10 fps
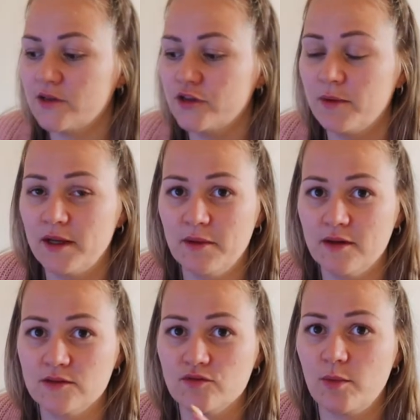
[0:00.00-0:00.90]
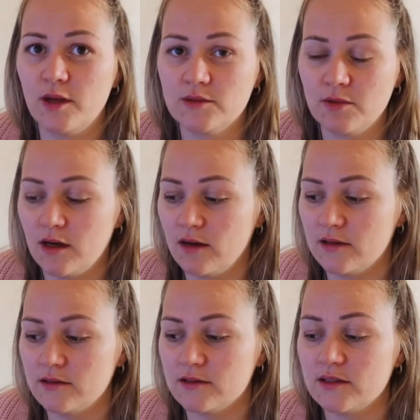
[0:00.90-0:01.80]
do my emails, reply to my
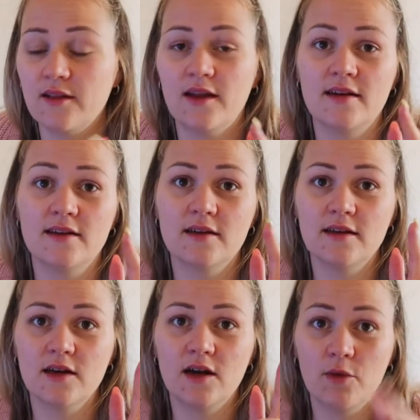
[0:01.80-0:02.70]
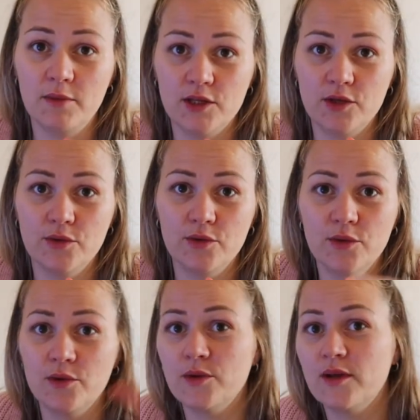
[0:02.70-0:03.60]
clients, and then I'll meet you
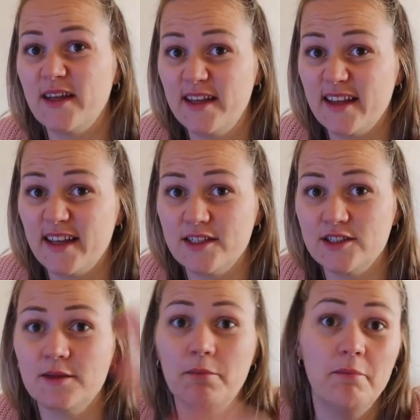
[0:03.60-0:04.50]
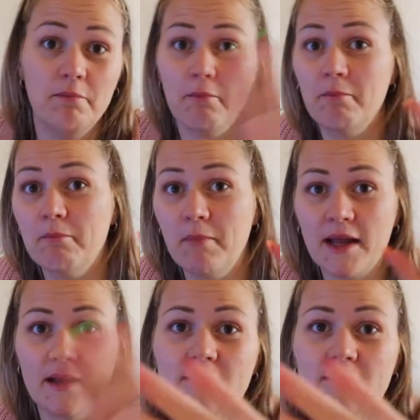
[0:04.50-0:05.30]
in the kitchen. Bye.